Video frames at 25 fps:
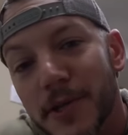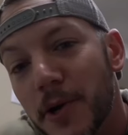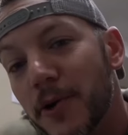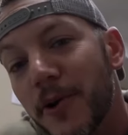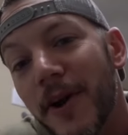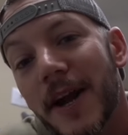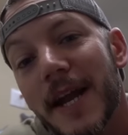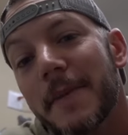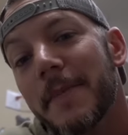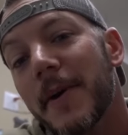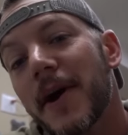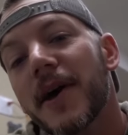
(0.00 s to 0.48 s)
so
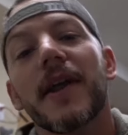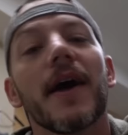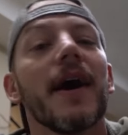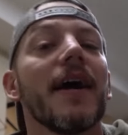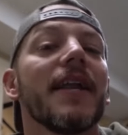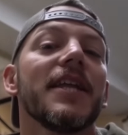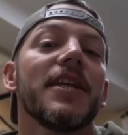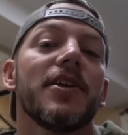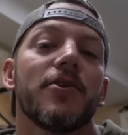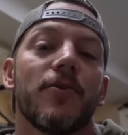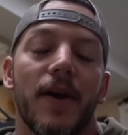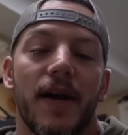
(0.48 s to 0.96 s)
great about
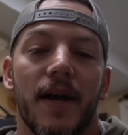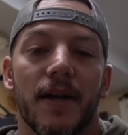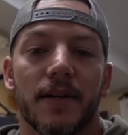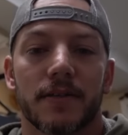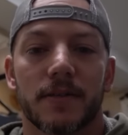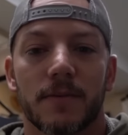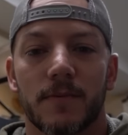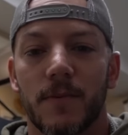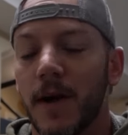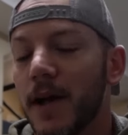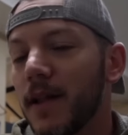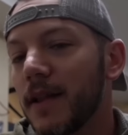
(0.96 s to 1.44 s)
Honey, you
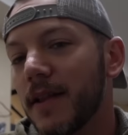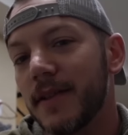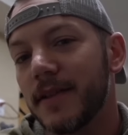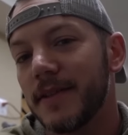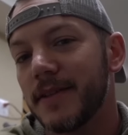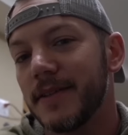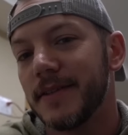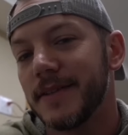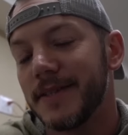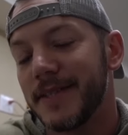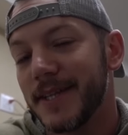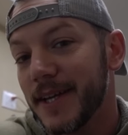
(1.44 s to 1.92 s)
ask?
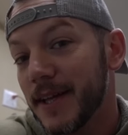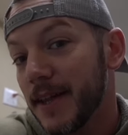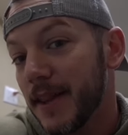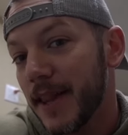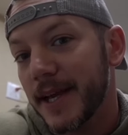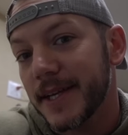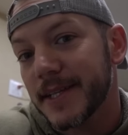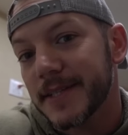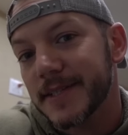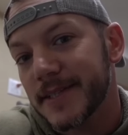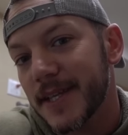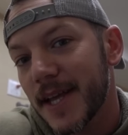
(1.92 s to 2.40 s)
Well, do you
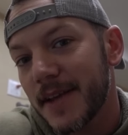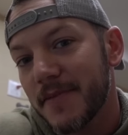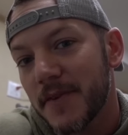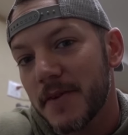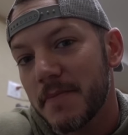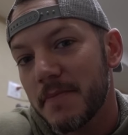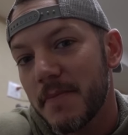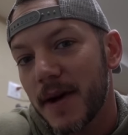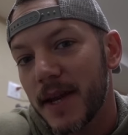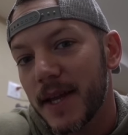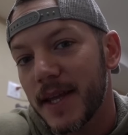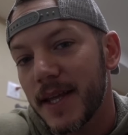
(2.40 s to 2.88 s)
like
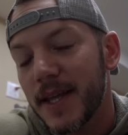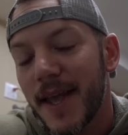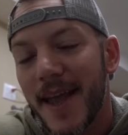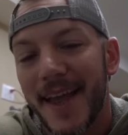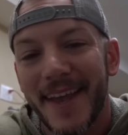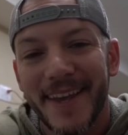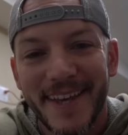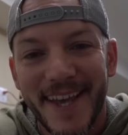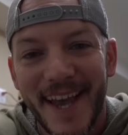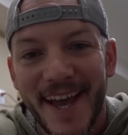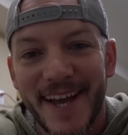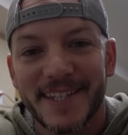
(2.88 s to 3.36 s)
saving money?
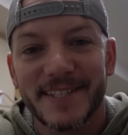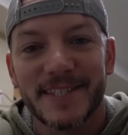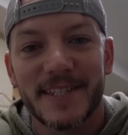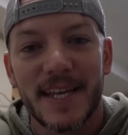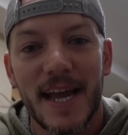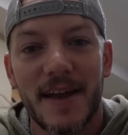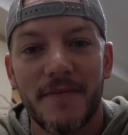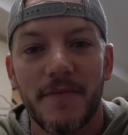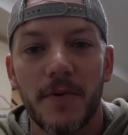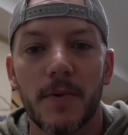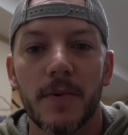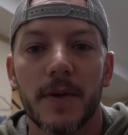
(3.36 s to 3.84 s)
Yes,
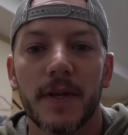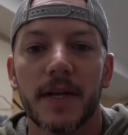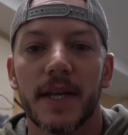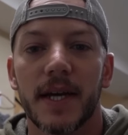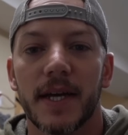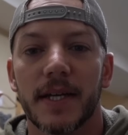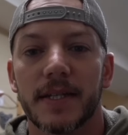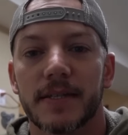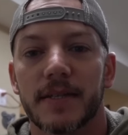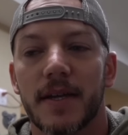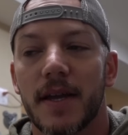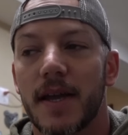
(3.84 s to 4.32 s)
everyone
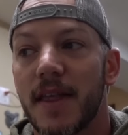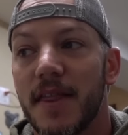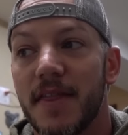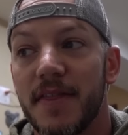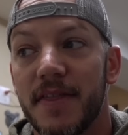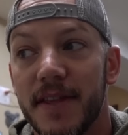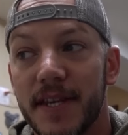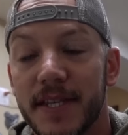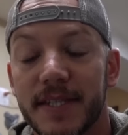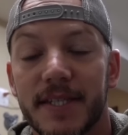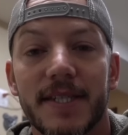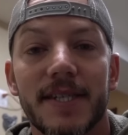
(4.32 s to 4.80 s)
does.
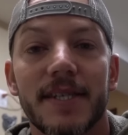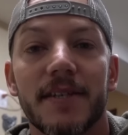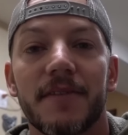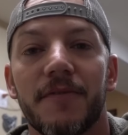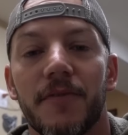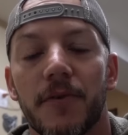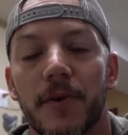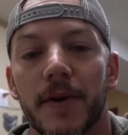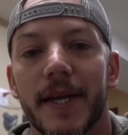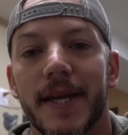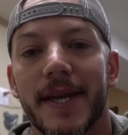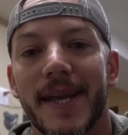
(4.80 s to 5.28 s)
This is
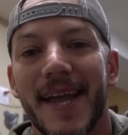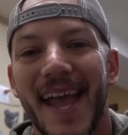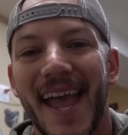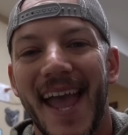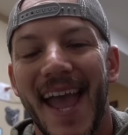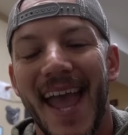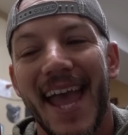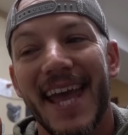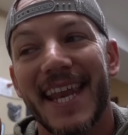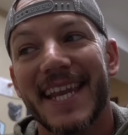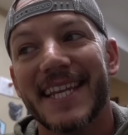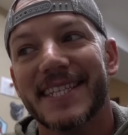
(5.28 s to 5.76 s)
free
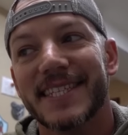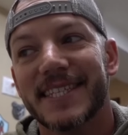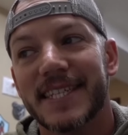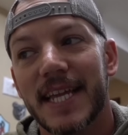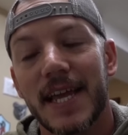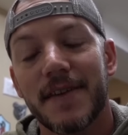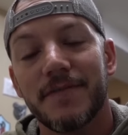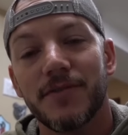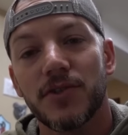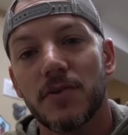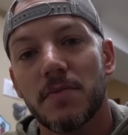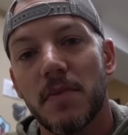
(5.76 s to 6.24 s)
and it
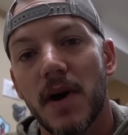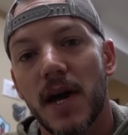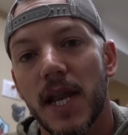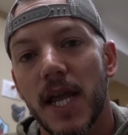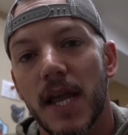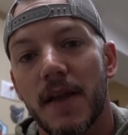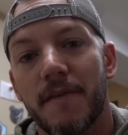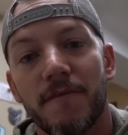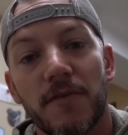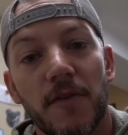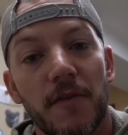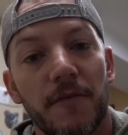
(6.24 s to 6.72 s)
saves you
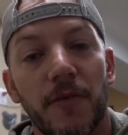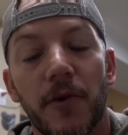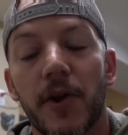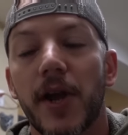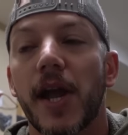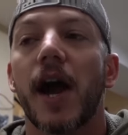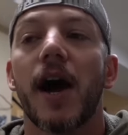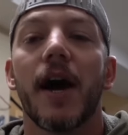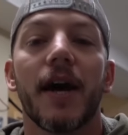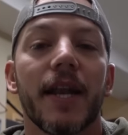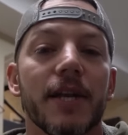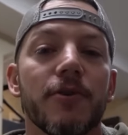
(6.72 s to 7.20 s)
money for
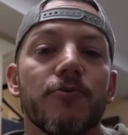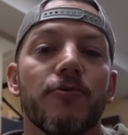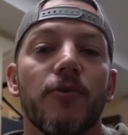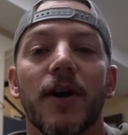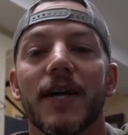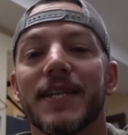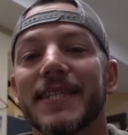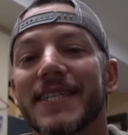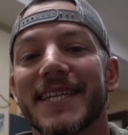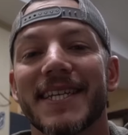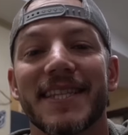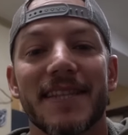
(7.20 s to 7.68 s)
free. Honey
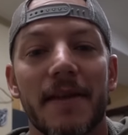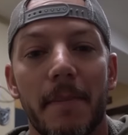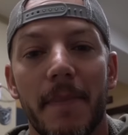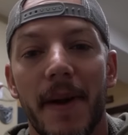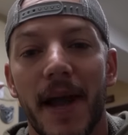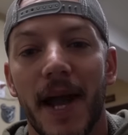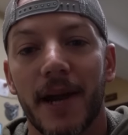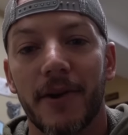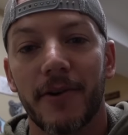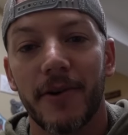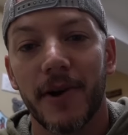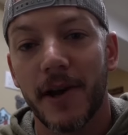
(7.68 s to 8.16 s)
runs in the
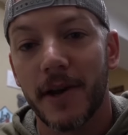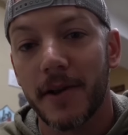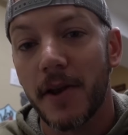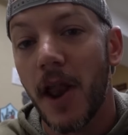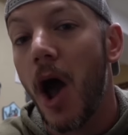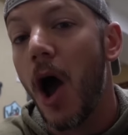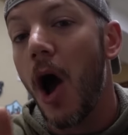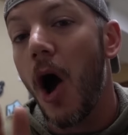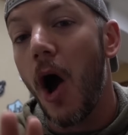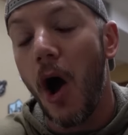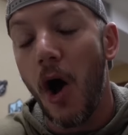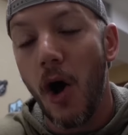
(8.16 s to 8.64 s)

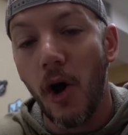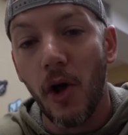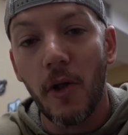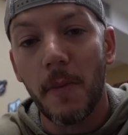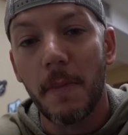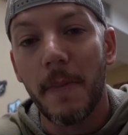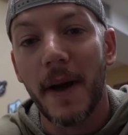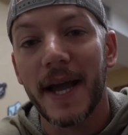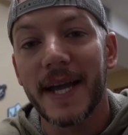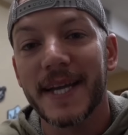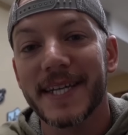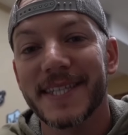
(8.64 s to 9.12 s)
background
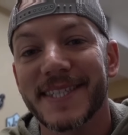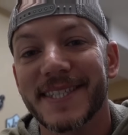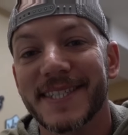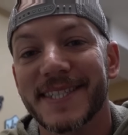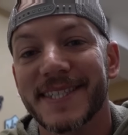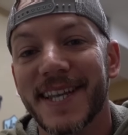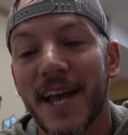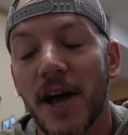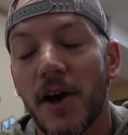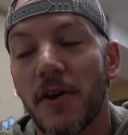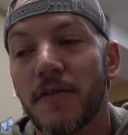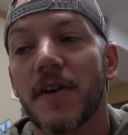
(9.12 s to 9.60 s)
all by
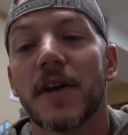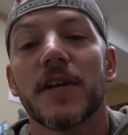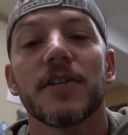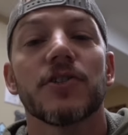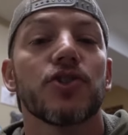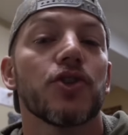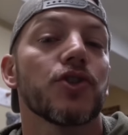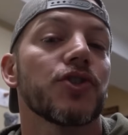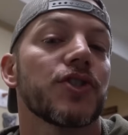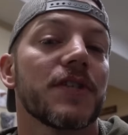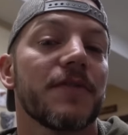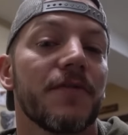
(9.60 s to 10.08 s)
itself,
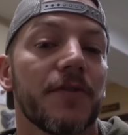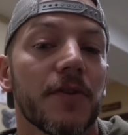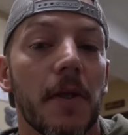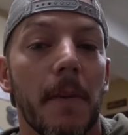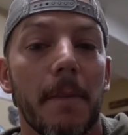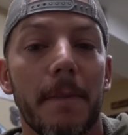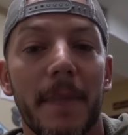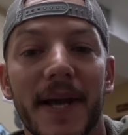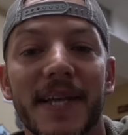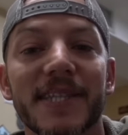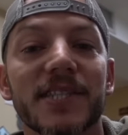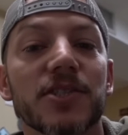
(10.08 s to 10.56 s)
searching for
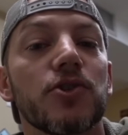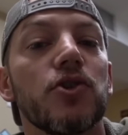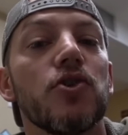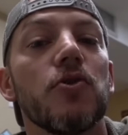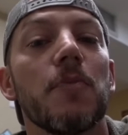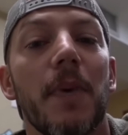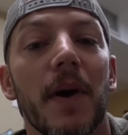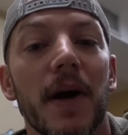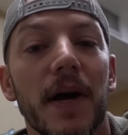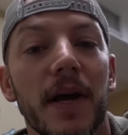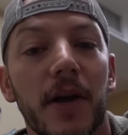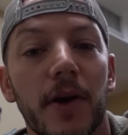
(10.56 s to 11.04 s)
the best
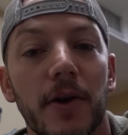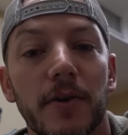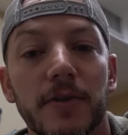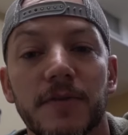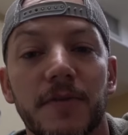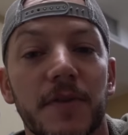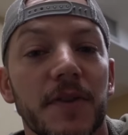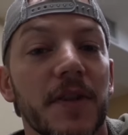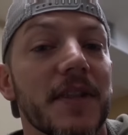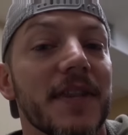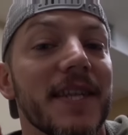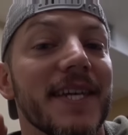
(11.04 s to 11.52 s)
coupon
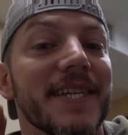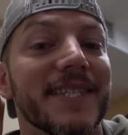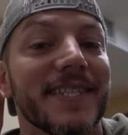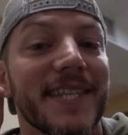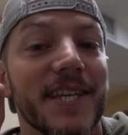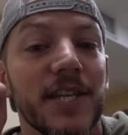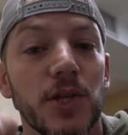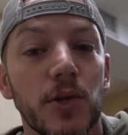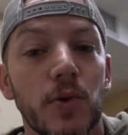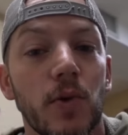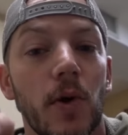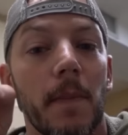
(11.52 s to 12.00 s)
codes for the things
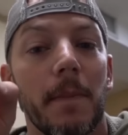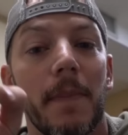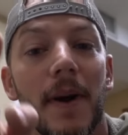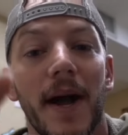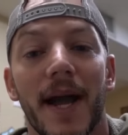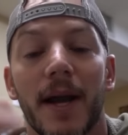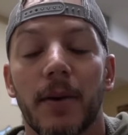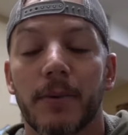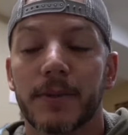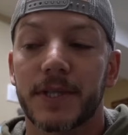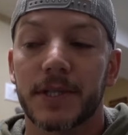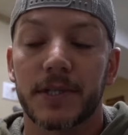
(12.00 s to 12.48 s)
that you are
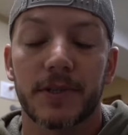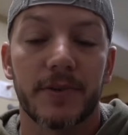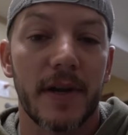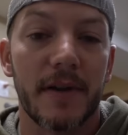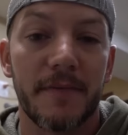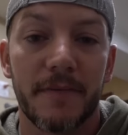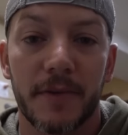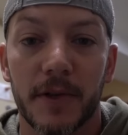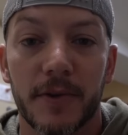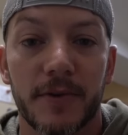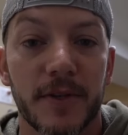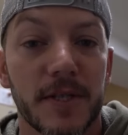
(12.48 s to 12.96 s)
buying, which is
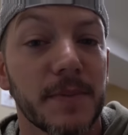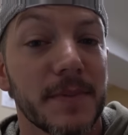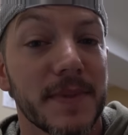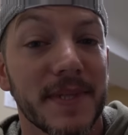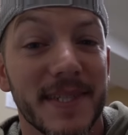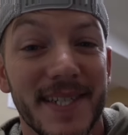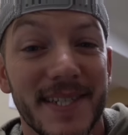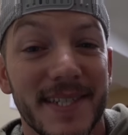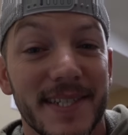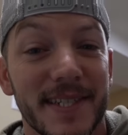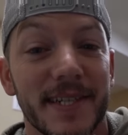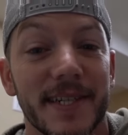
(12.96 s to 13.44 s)
great for the
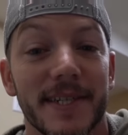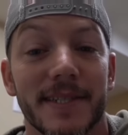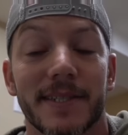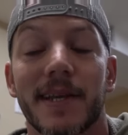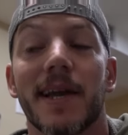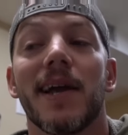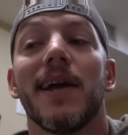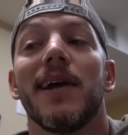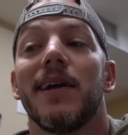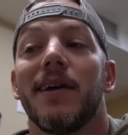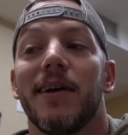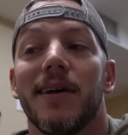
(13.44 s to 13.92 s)
Christmas season,
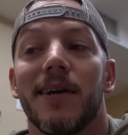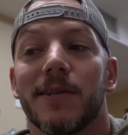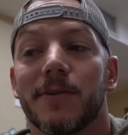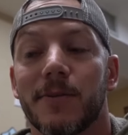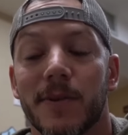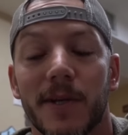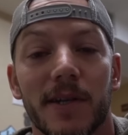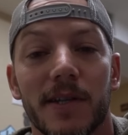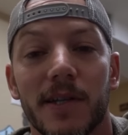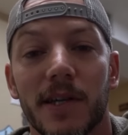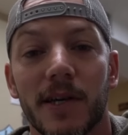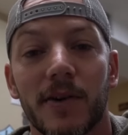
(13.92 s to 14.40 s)
because as
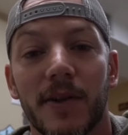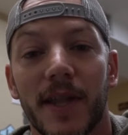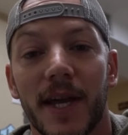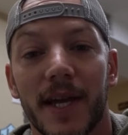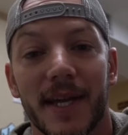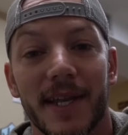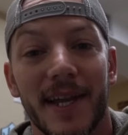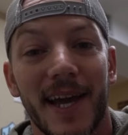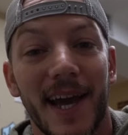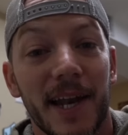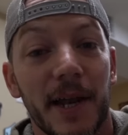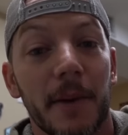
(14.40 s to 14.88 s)
we all know,
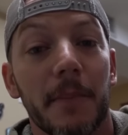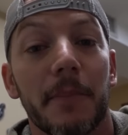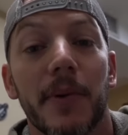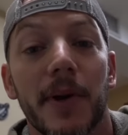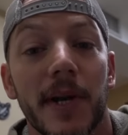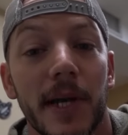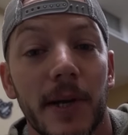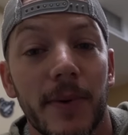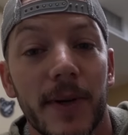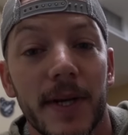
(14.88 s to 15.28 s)
that can add up pretty